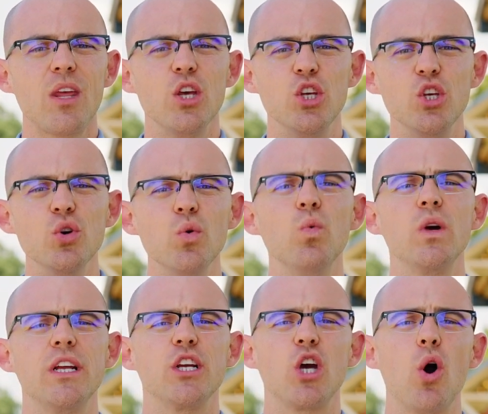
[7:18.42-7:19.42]
You
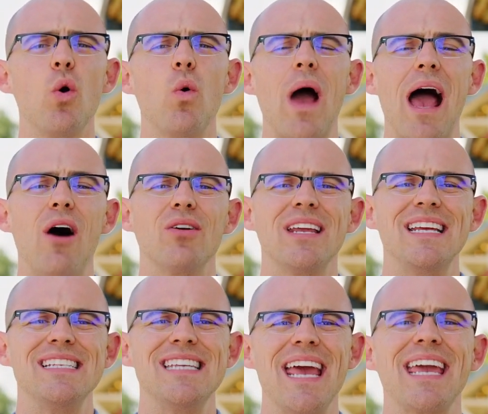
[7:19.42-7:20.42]
wouldn't go out
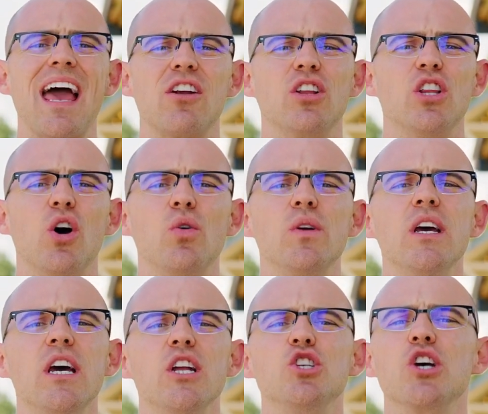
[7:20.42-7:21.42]
and take out a loan
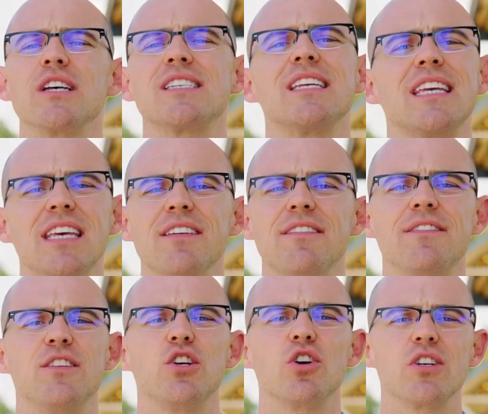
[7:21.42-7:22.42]
just to give
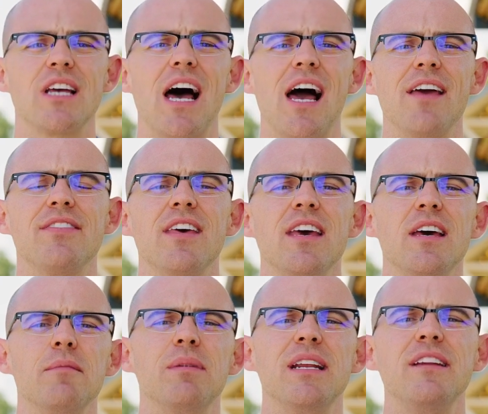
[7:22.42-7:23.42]
to your tithe.
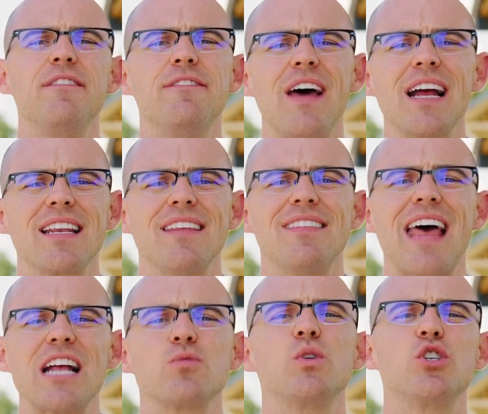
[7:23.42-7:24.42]
But in fact,
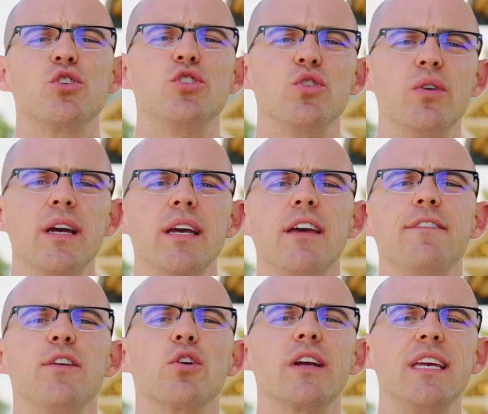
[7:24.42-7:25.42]
that's what you're doing if
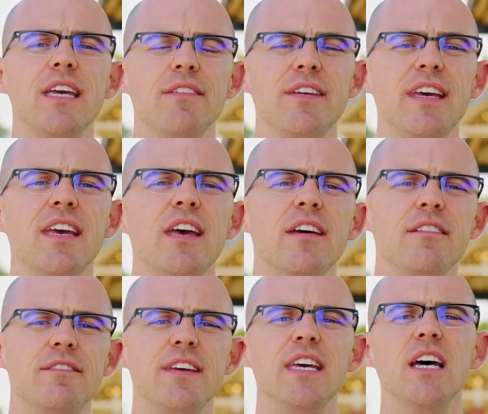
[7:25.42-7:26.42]
you're giving
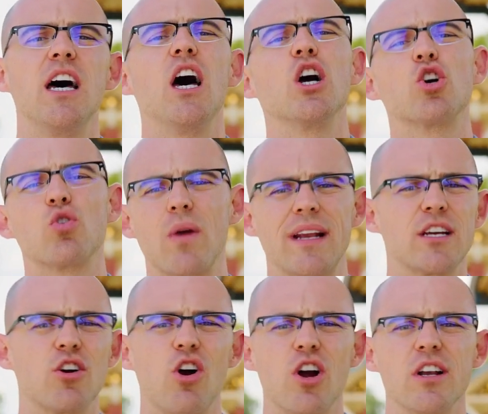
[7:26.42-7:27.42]
via a credit
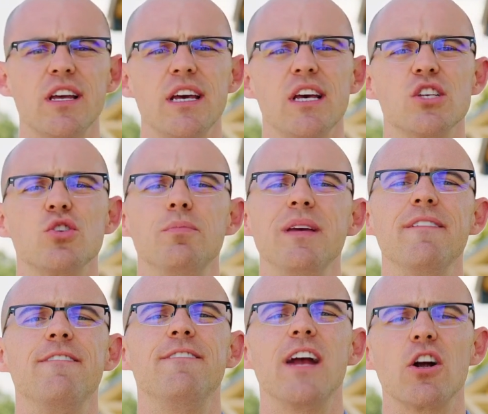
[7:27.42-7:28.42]
card. So be
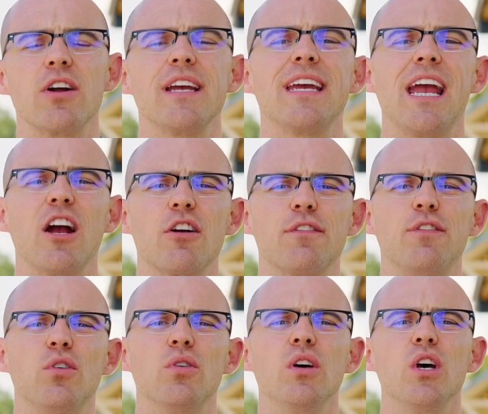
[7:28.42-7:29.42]
very
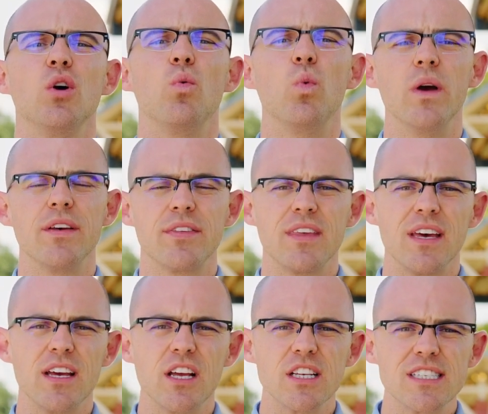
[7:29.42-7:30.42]
careful with
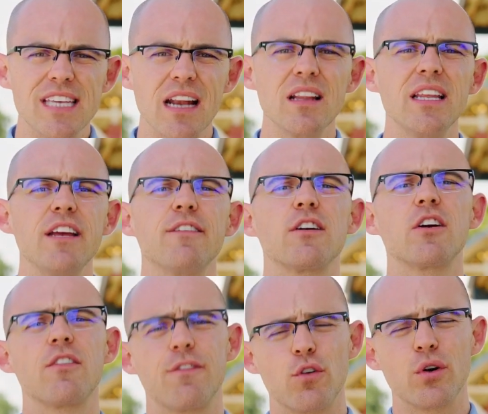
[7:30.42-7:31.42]
settling
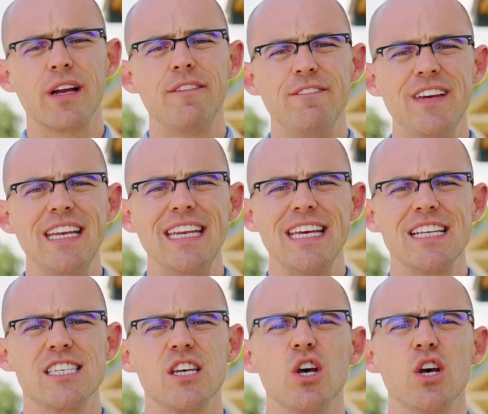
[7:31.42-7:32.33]
for convenience